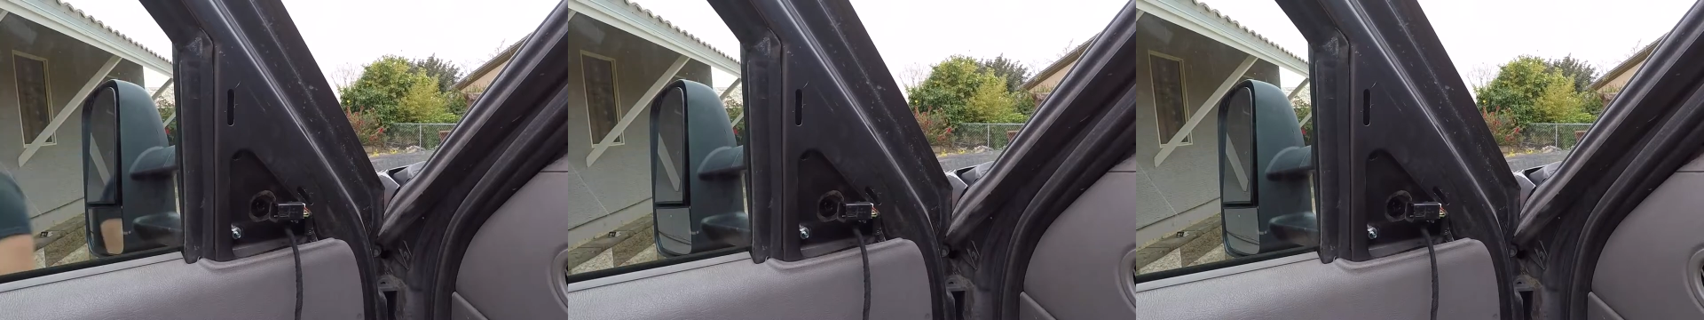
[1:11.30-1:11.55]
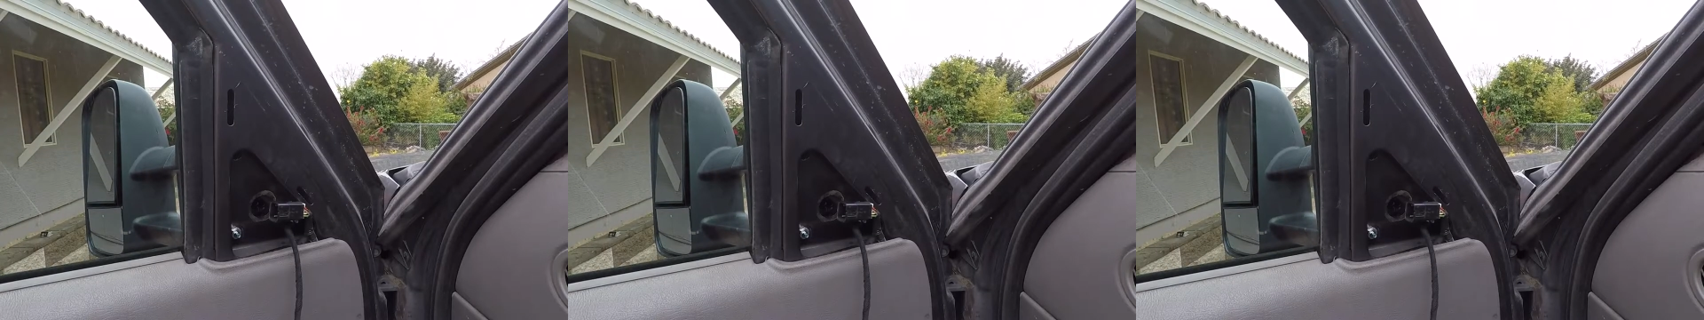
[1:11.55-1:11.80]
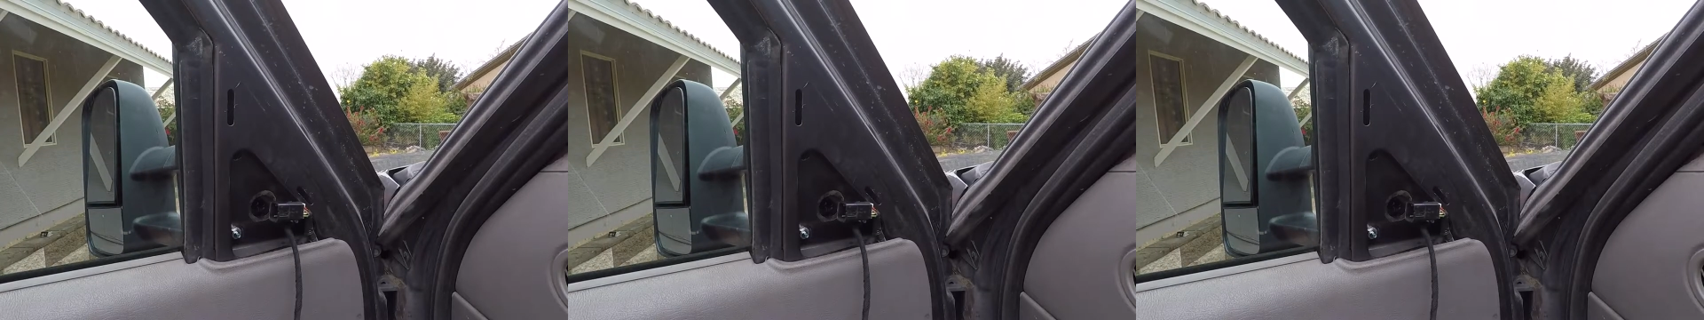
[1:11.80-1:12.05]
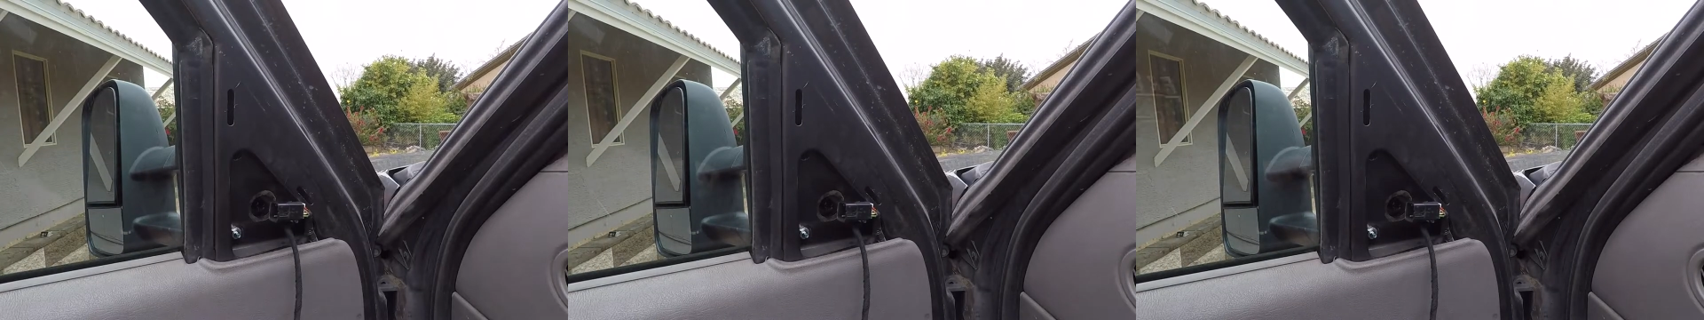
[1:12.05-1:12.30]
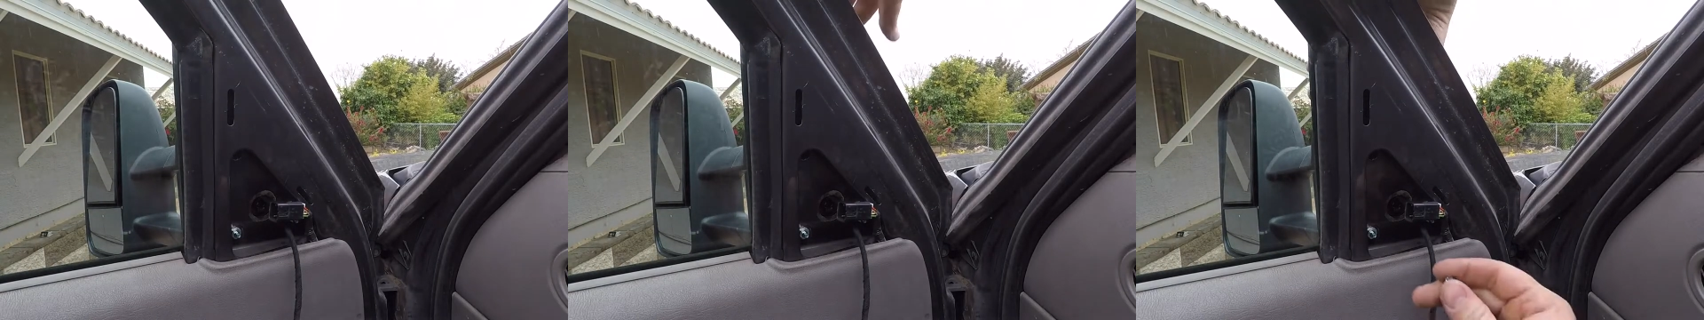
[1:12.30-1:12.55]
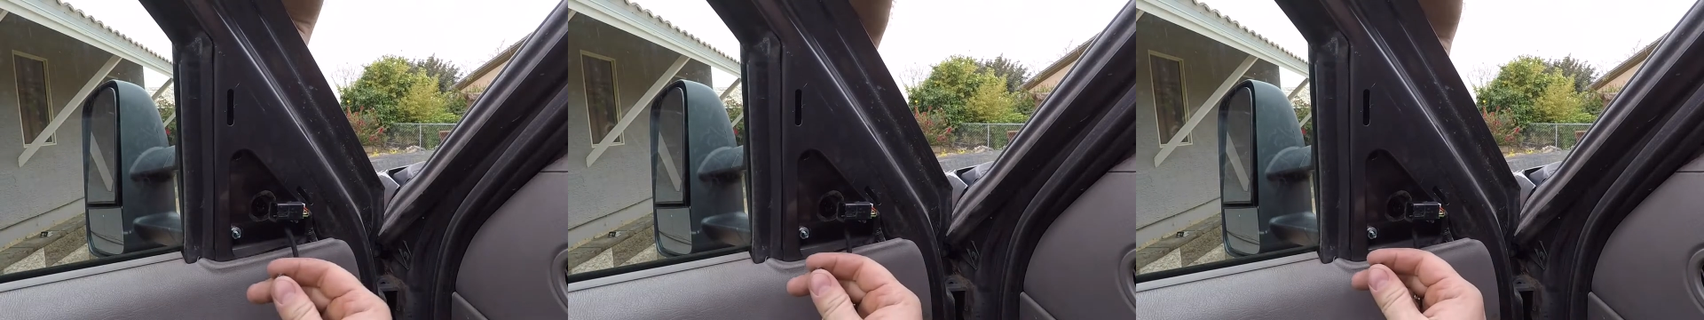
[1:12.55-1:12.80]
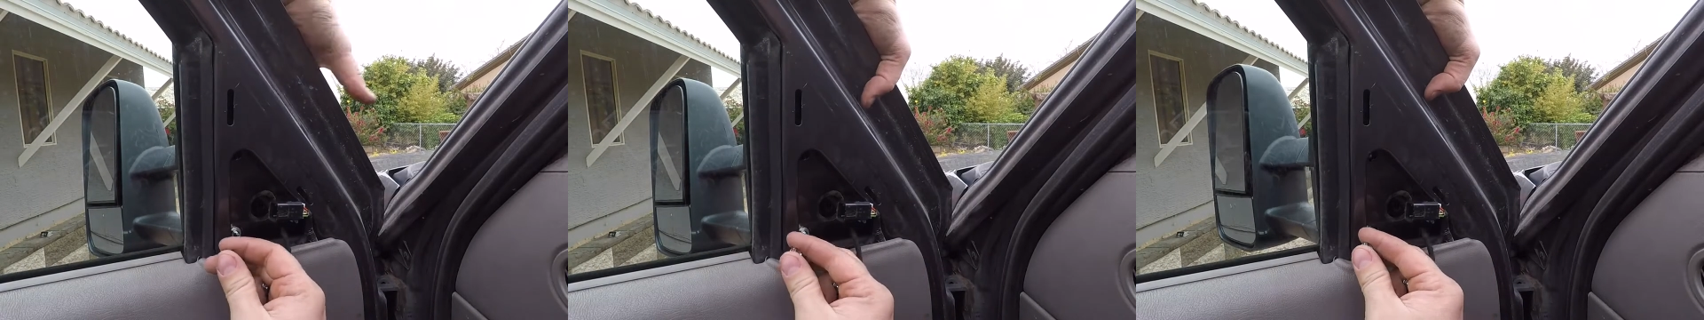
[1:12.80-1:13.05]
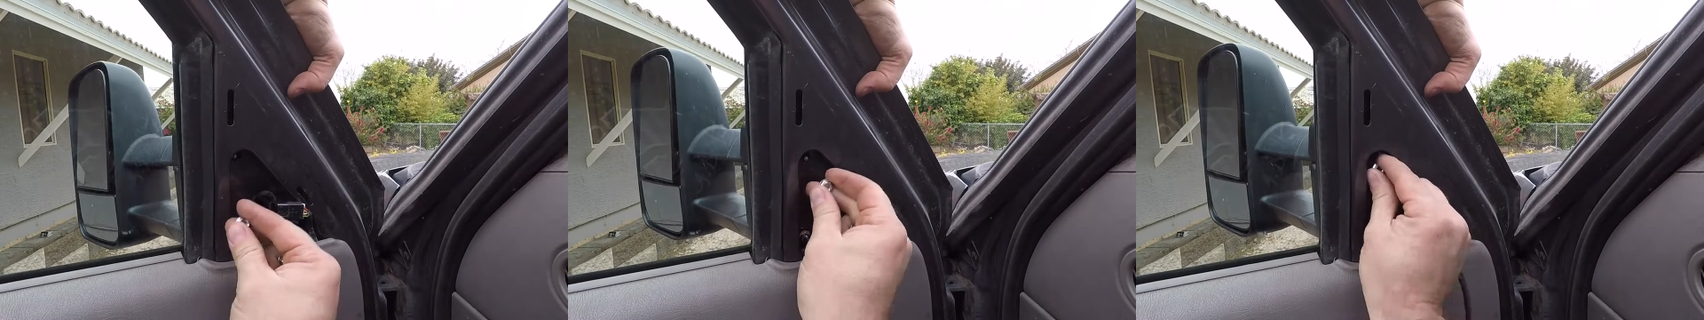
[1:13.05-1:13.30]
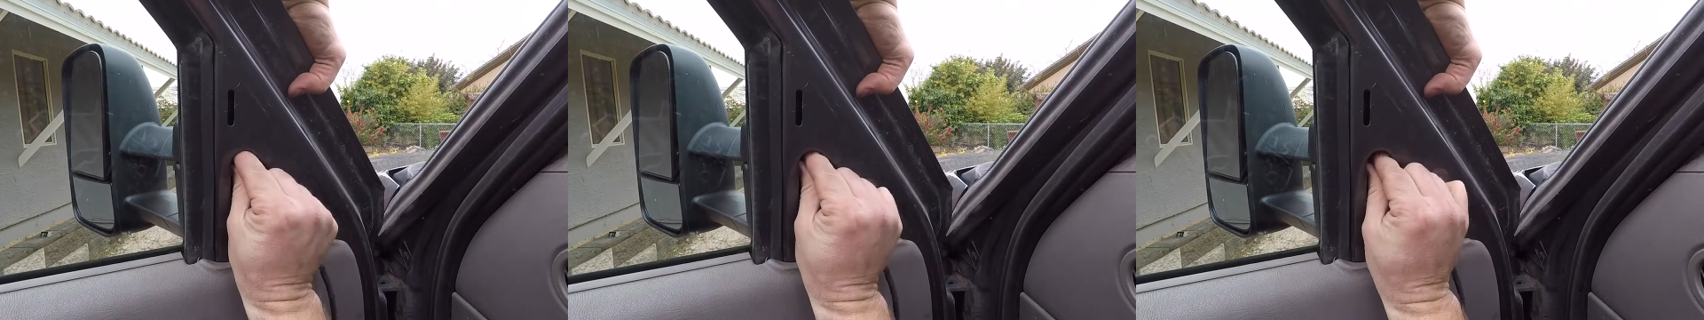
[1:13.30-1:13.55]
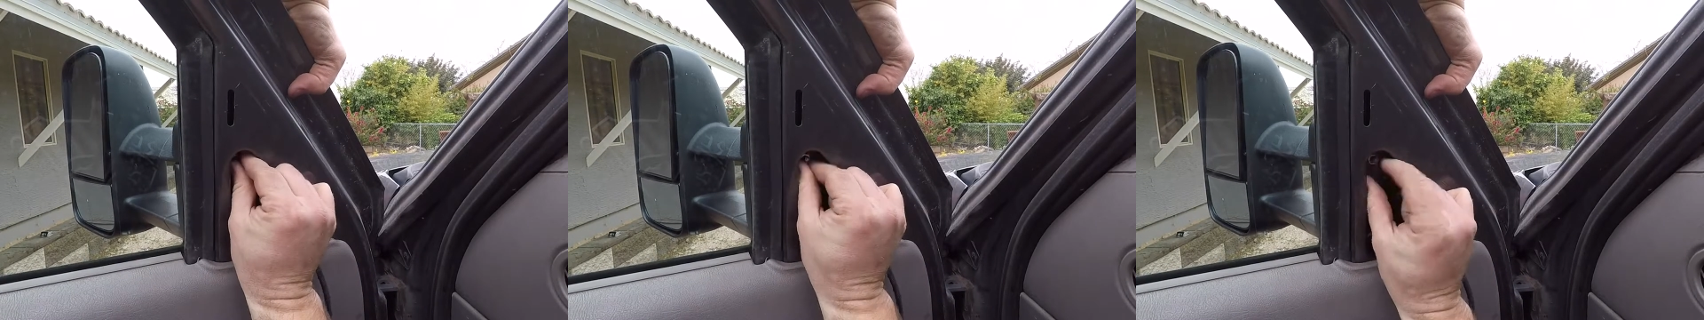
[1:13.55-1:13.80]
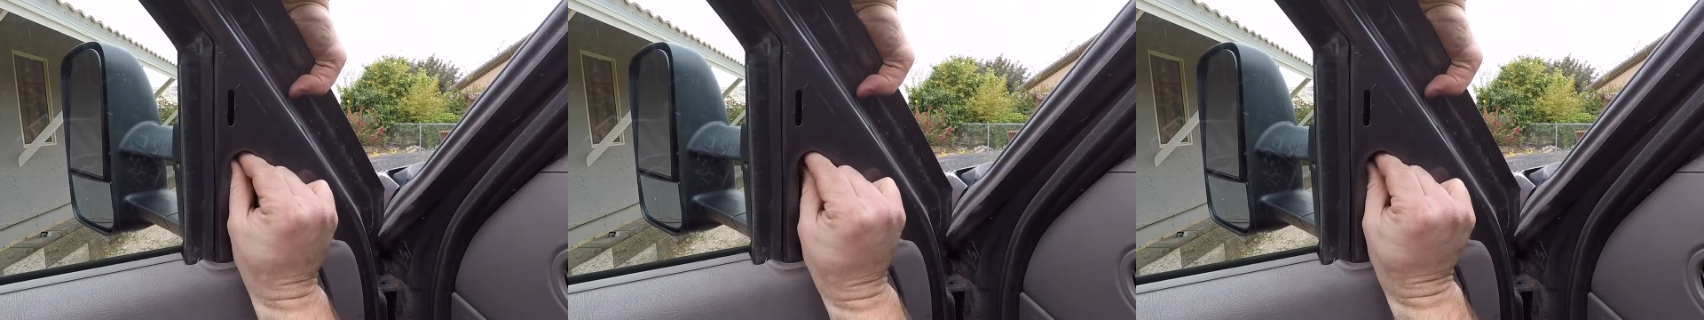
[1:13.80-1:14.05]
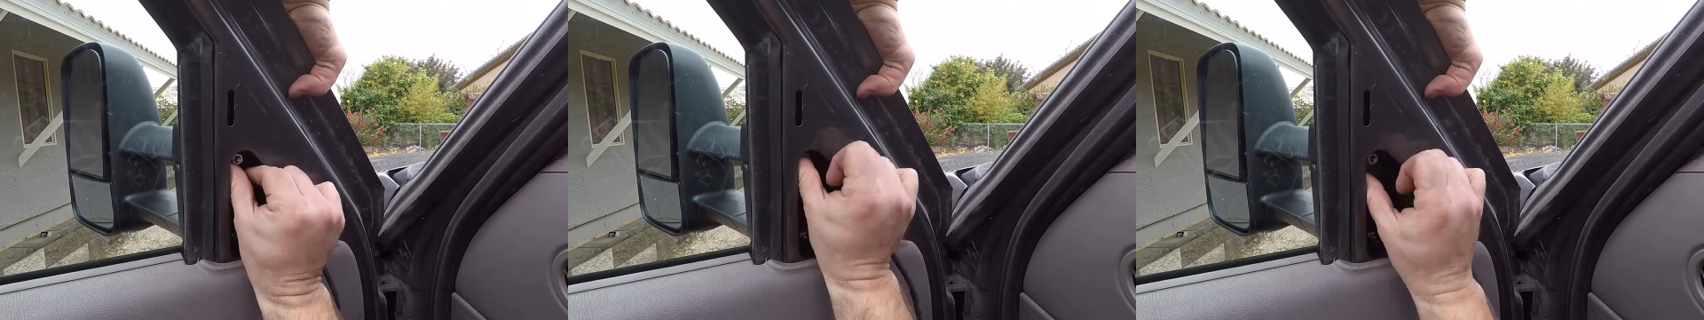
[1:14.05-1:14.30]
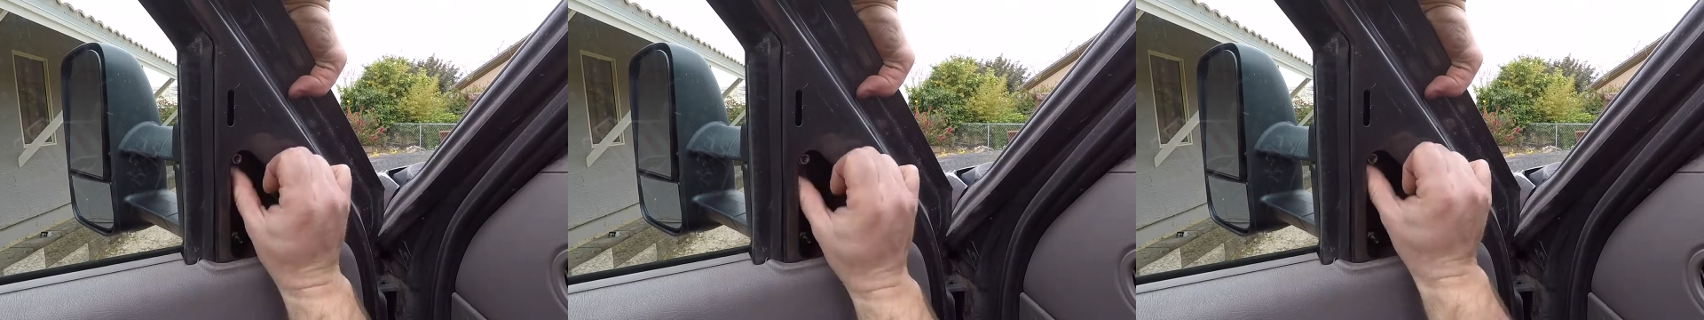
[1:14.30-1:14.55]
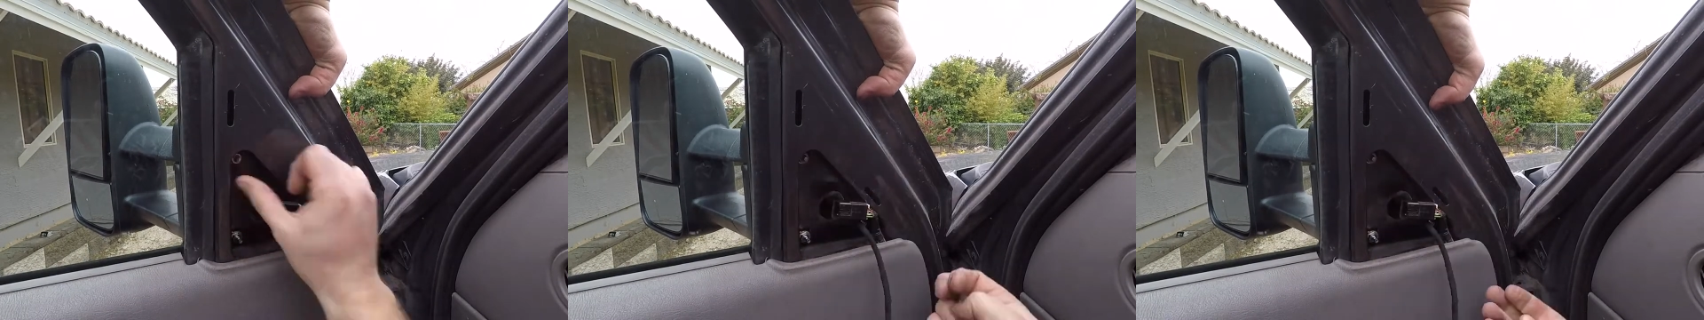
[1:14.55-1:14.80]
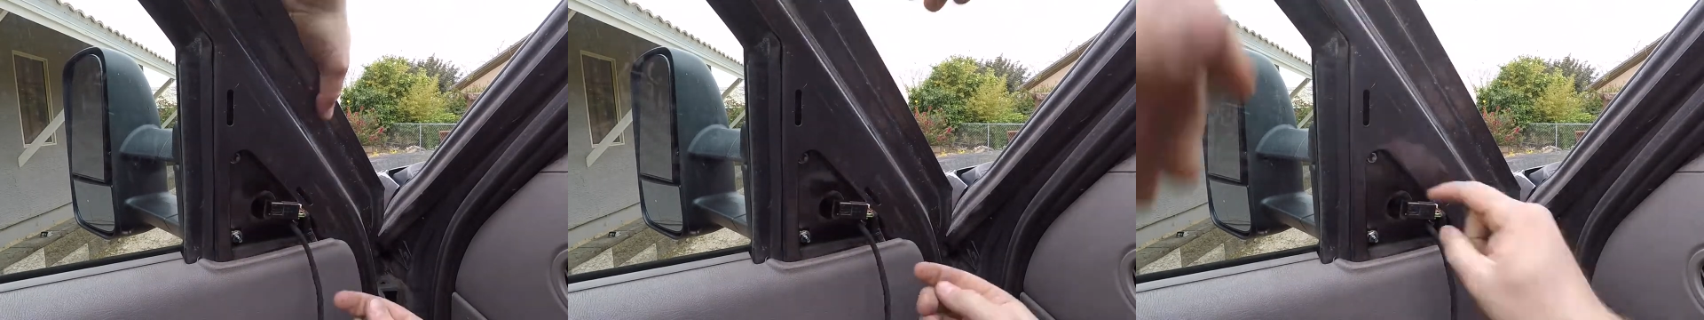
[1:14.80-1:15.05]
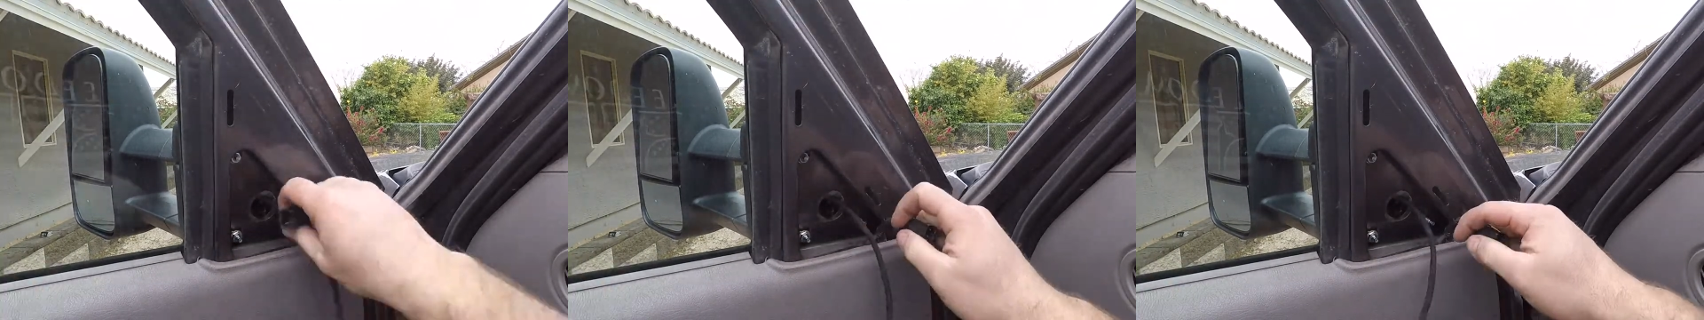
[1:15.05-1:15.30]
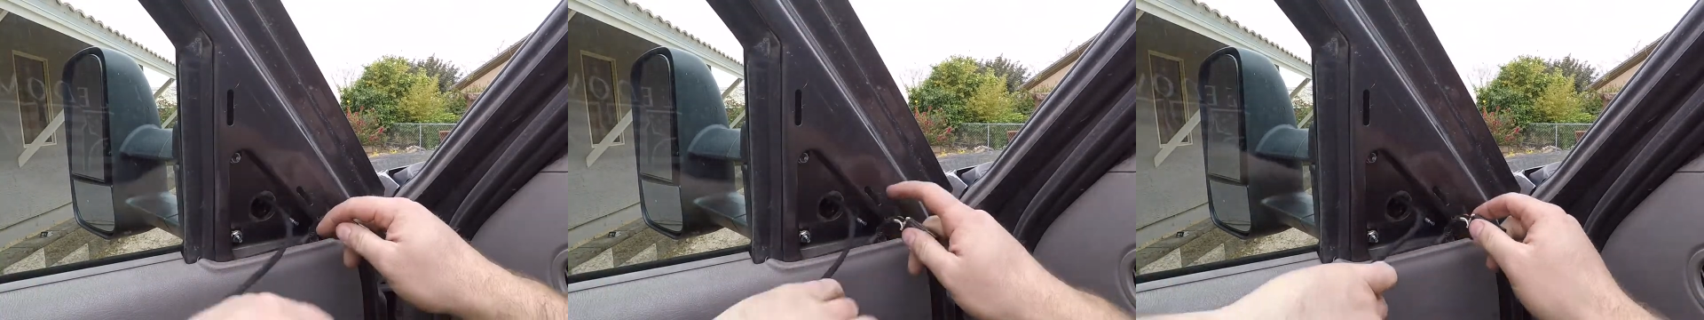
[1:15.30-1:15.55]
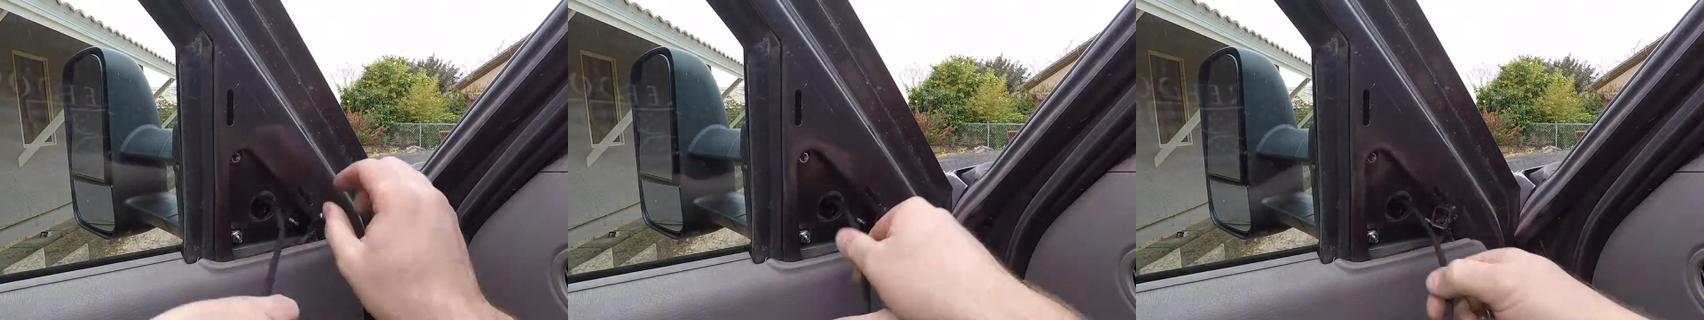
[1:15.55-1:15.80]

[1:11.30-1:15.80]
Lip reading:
[unreadable: no face in view]